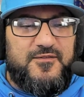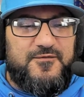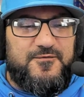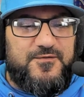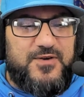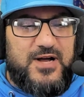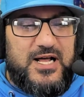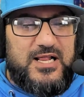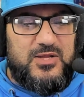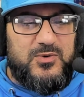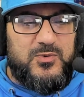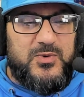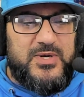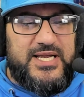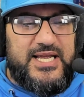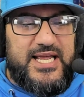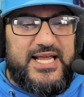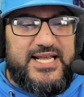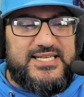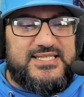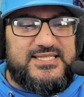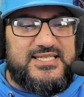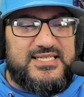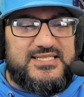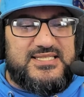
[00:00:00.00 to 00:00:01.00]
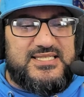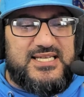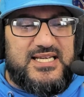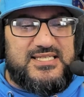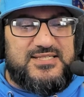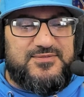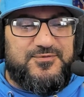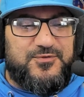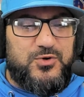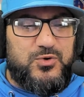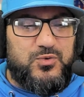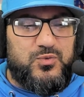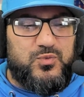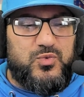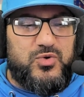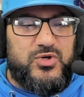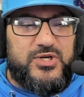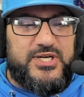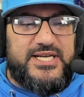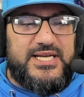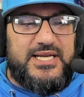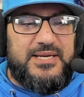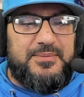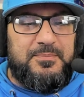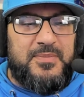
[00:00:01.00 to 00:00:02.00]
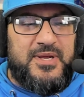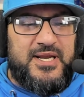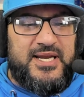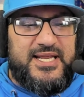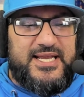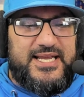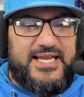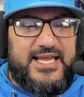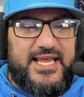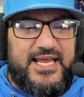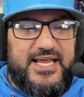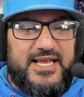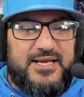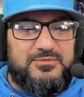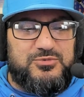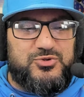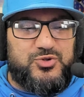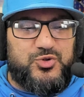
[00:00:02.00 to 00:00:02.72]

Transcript: following a successful rookie minicamp